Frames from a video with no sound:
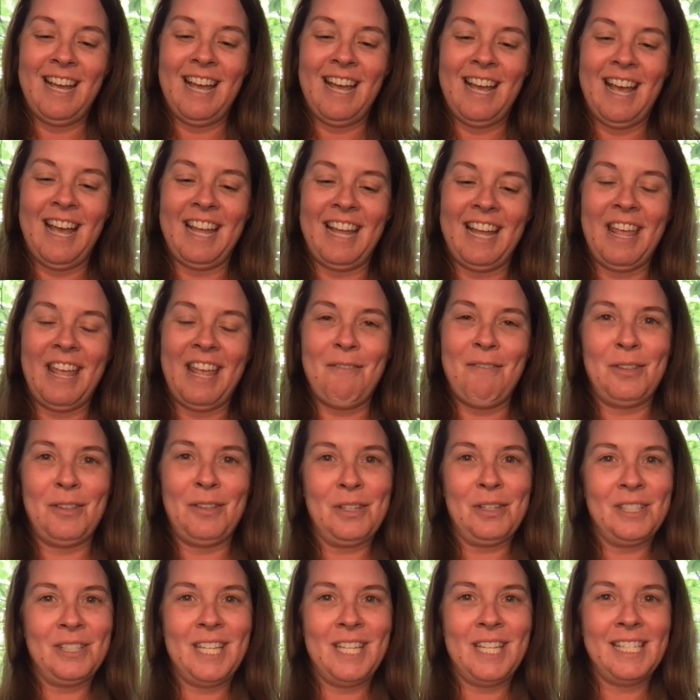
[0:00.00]
Uh, gave it a
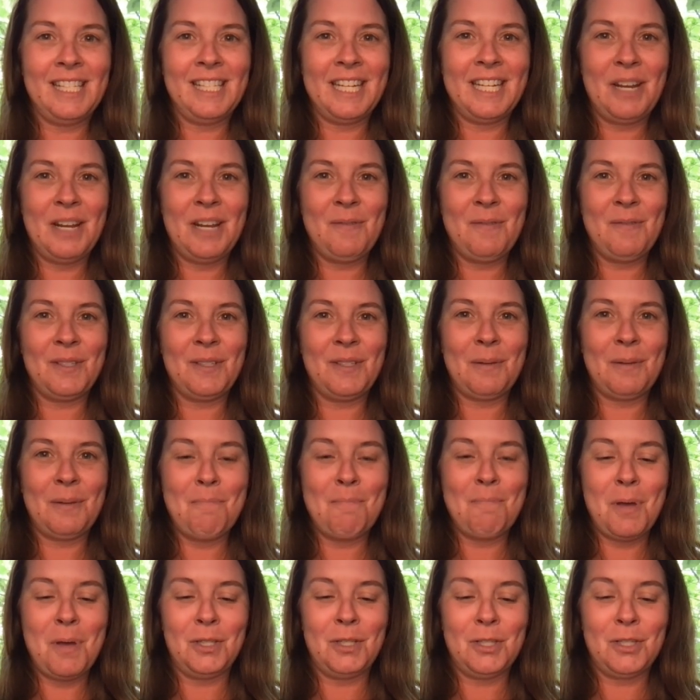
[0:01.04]
little seasoning with
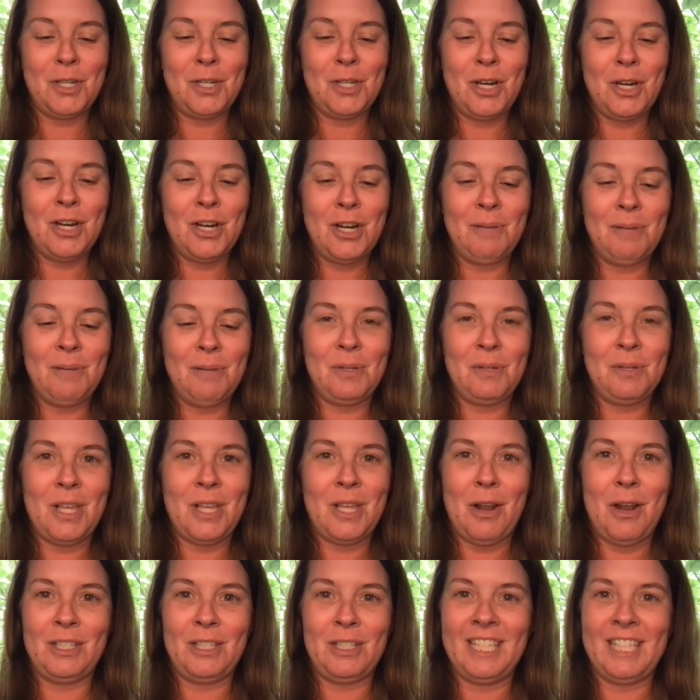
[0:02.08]
some mustard, put
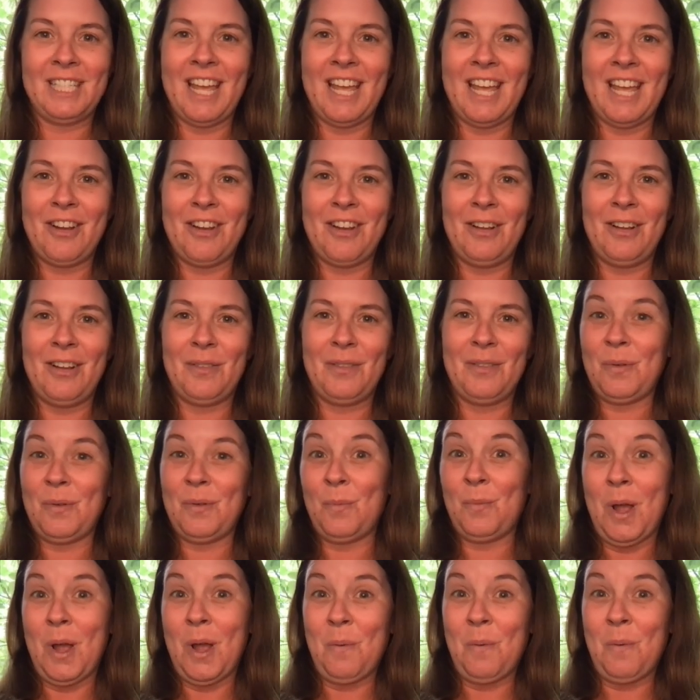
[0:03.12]
that all together, a little
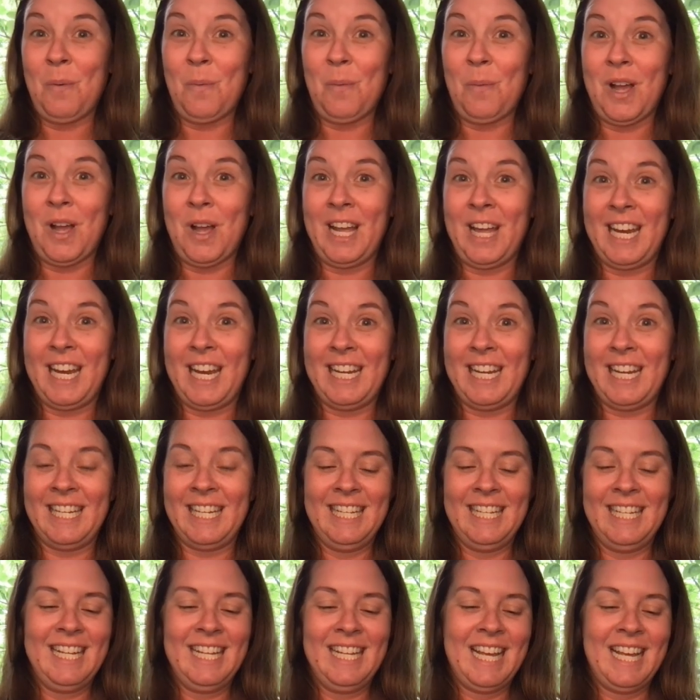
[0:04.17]
white wine,
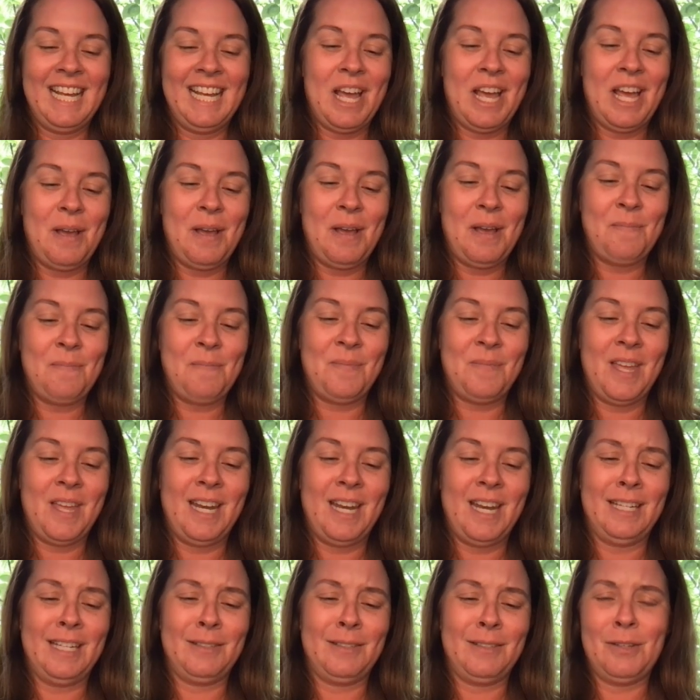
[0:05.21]
um,
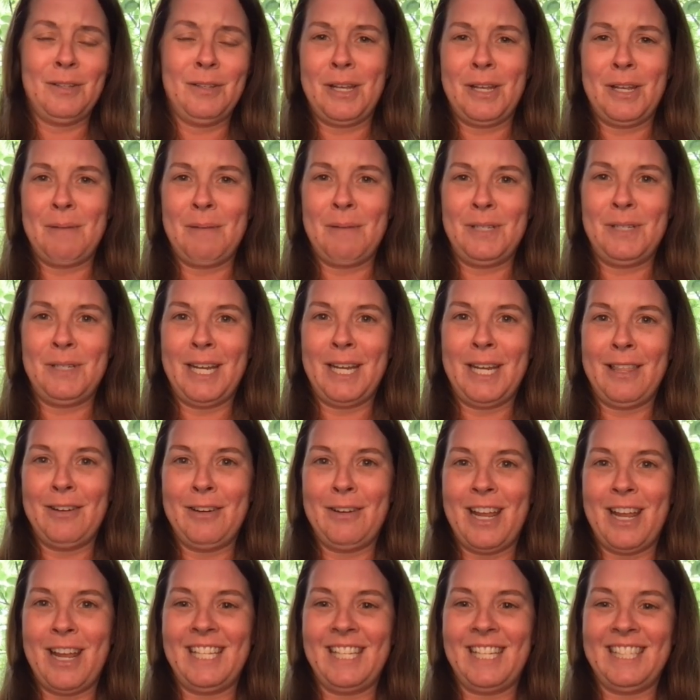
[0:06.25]
and it's really come together
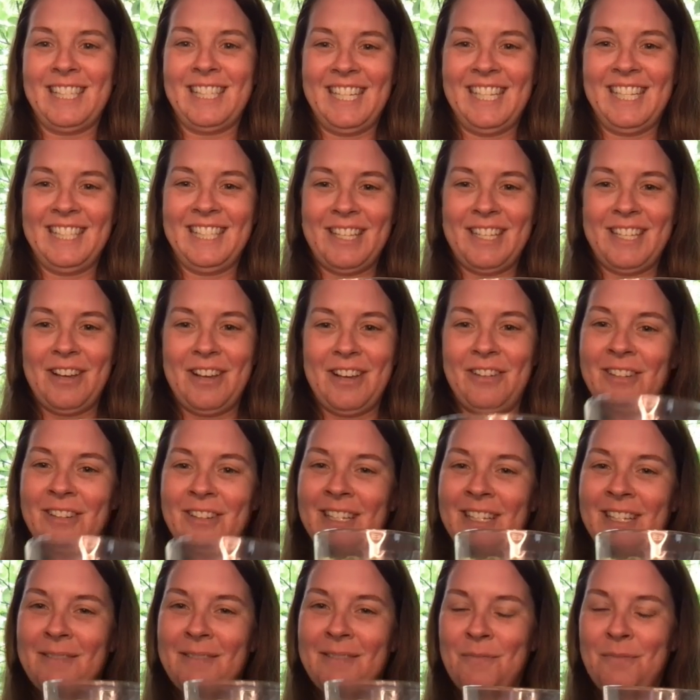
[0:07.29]
nicely. So
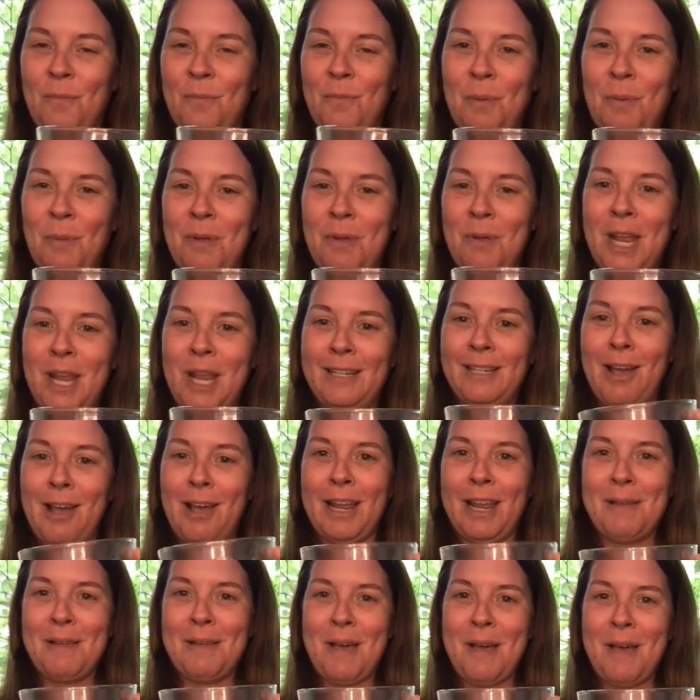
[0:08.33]
we'll be
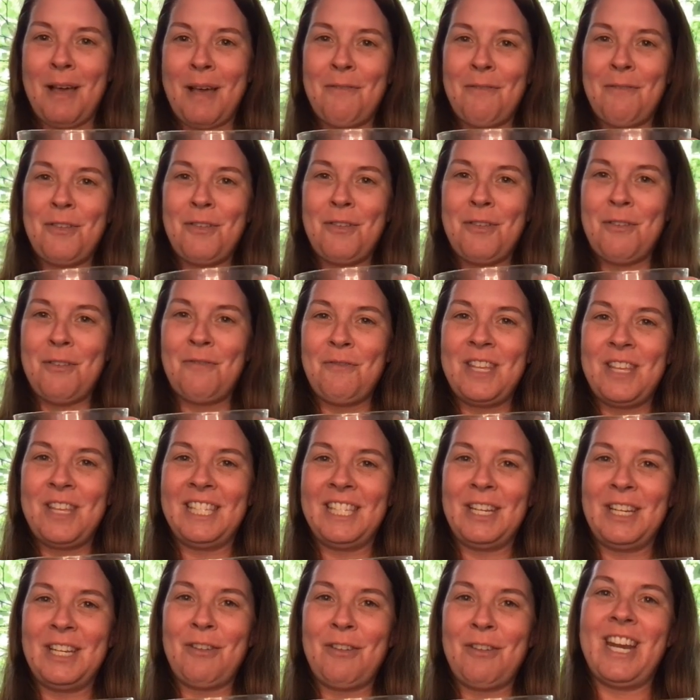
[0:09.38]
talking about a few of
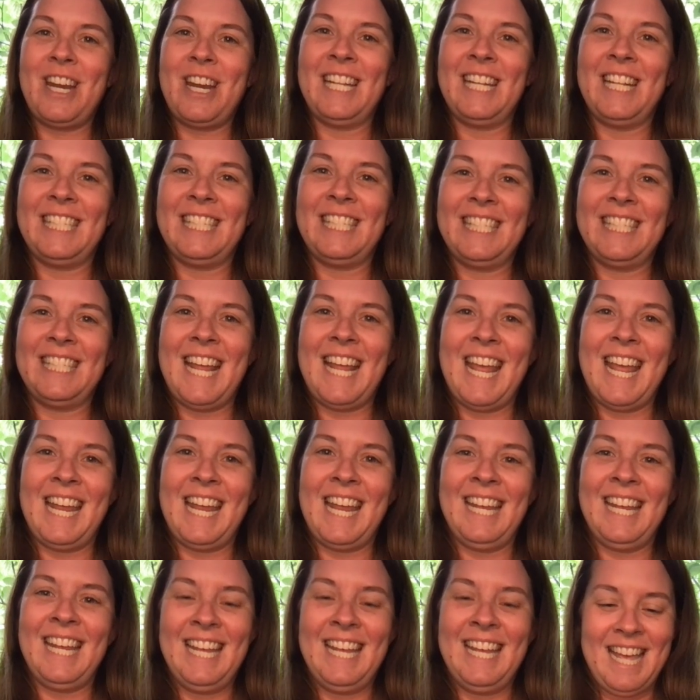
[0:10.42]
these ingredients
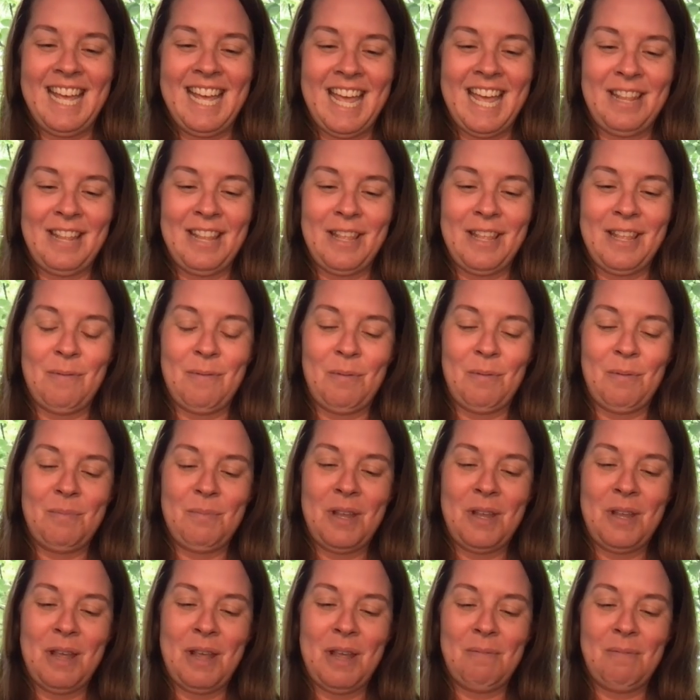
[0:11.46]
today, and then we'll
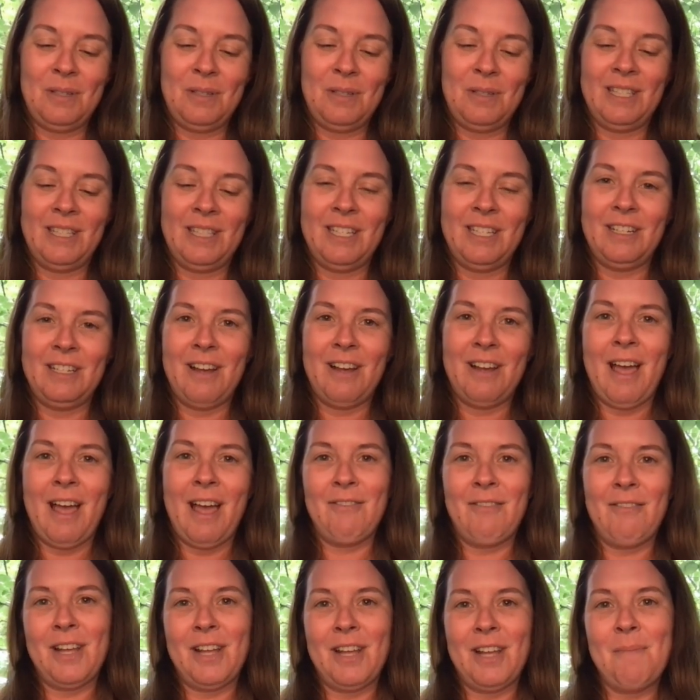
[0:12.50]
be able to
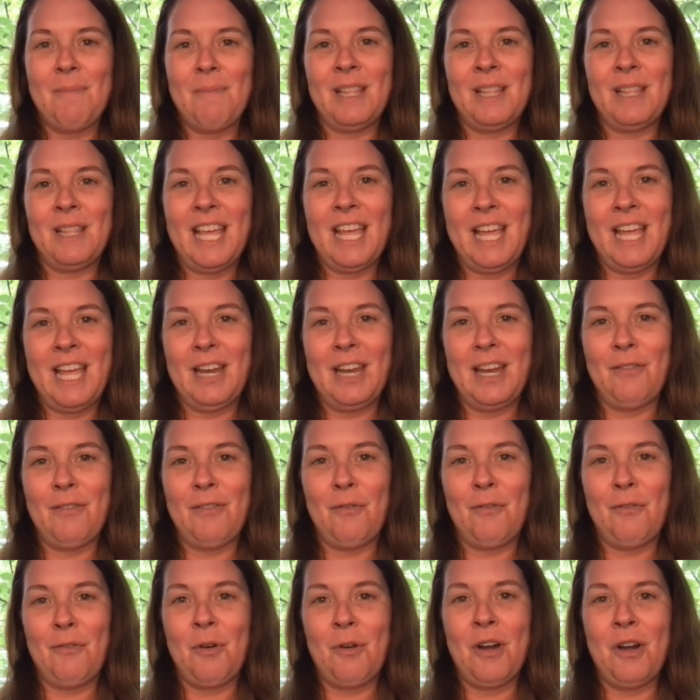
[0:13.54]
have time at the end
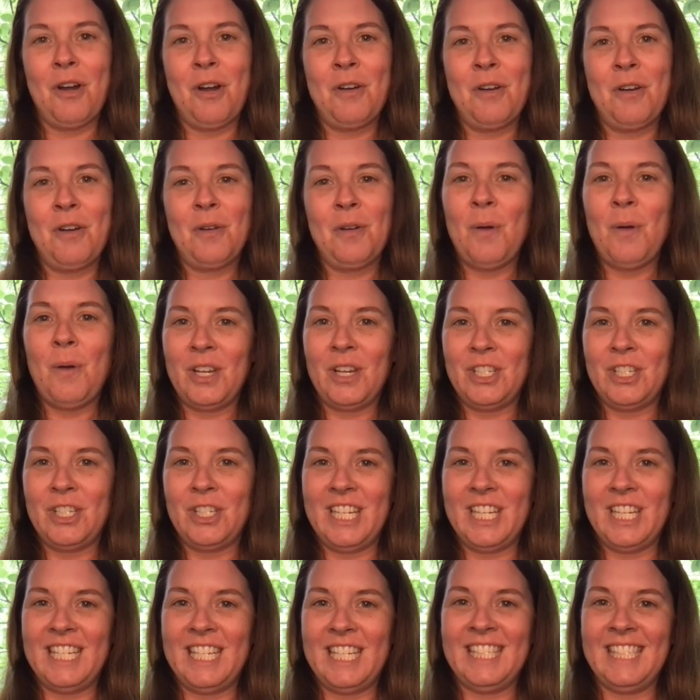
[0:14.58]
for
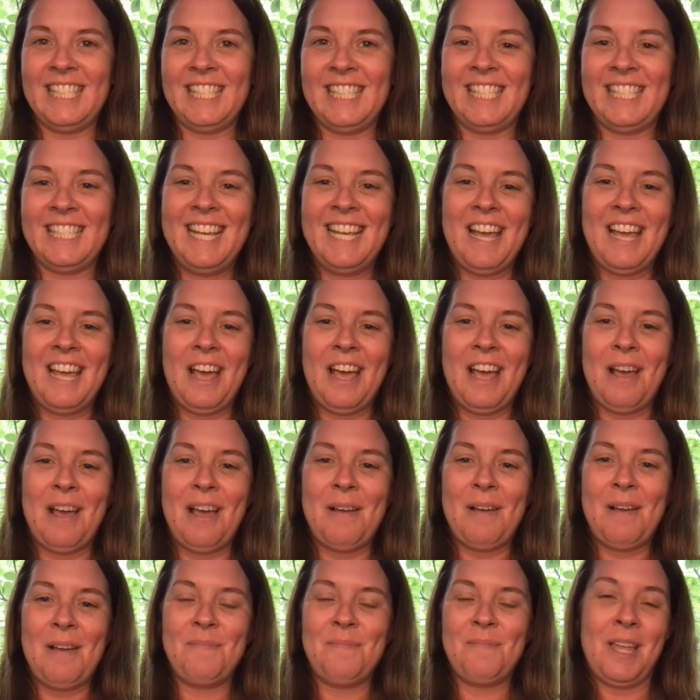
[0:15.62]
questions
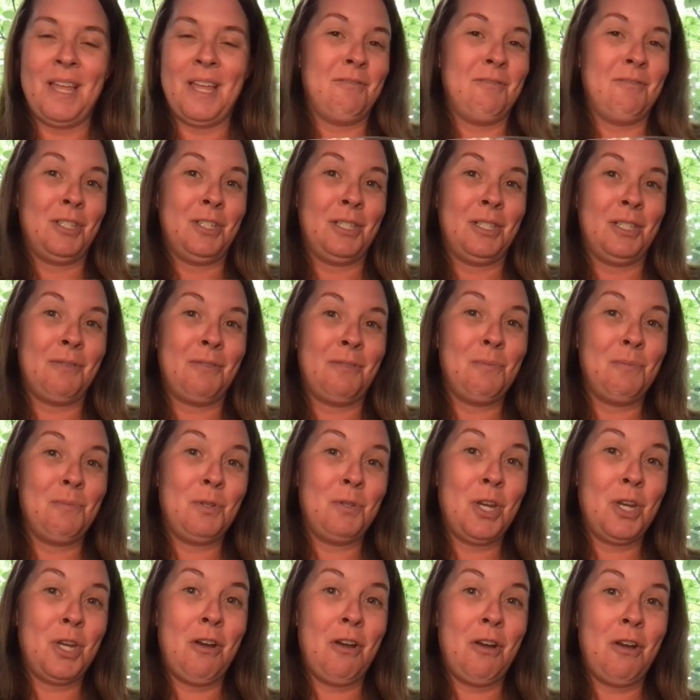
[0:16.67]
um, and just from
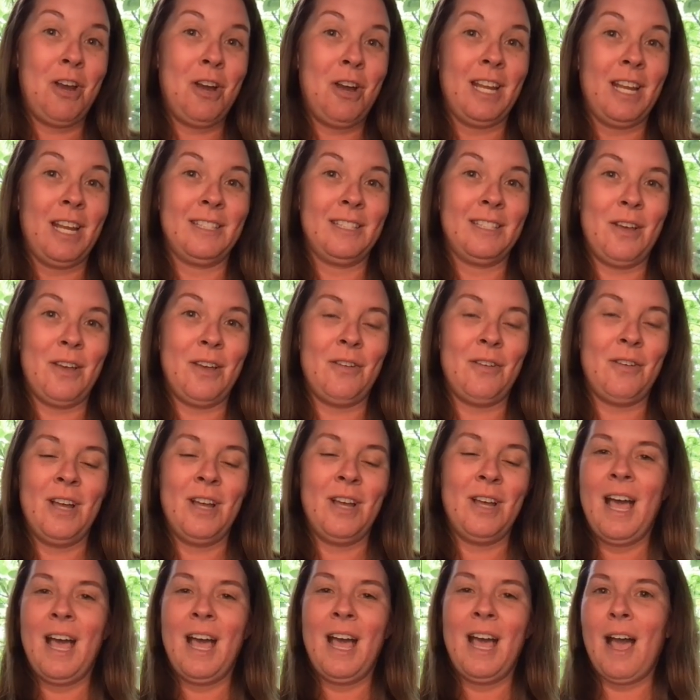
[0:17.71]
sharing. So
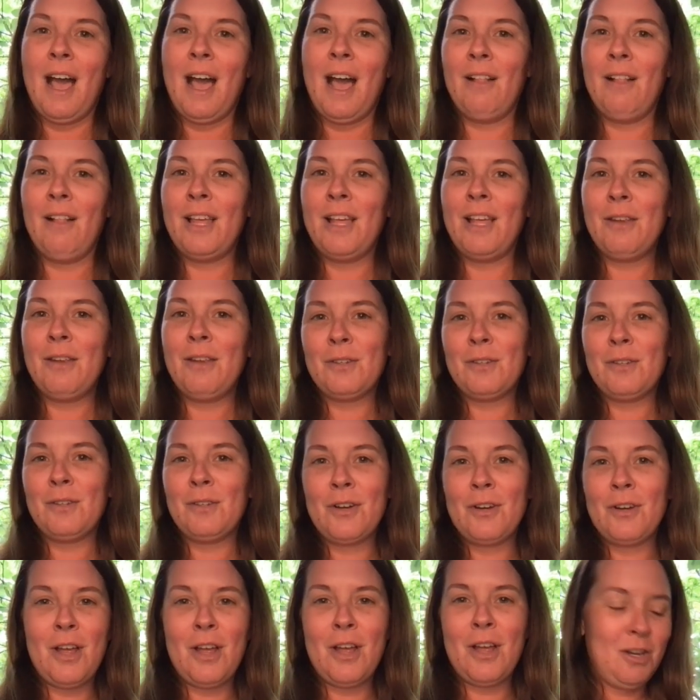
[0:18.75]
I'll let you
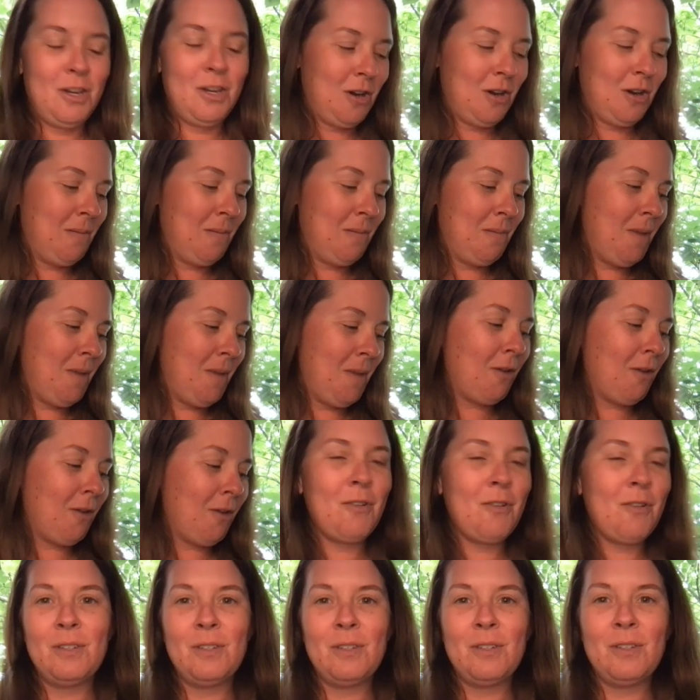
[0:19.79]
turn on your
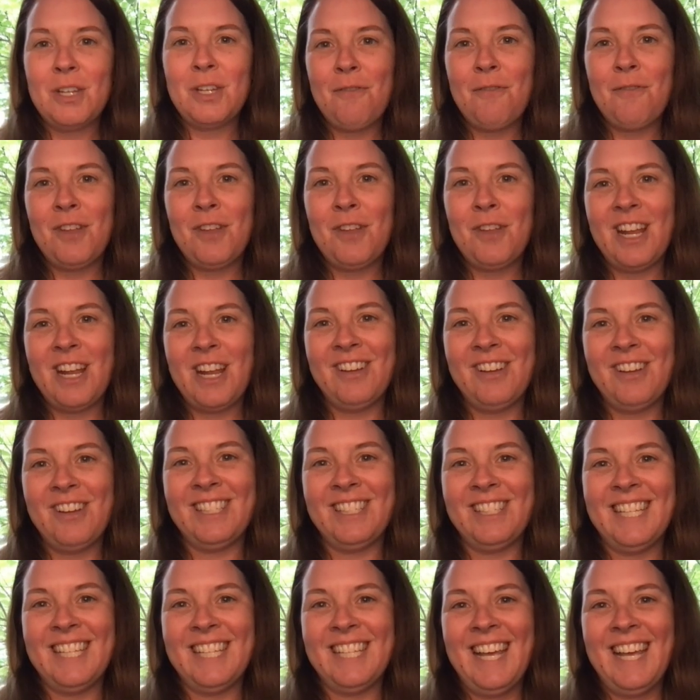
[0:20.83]
microphones and your videos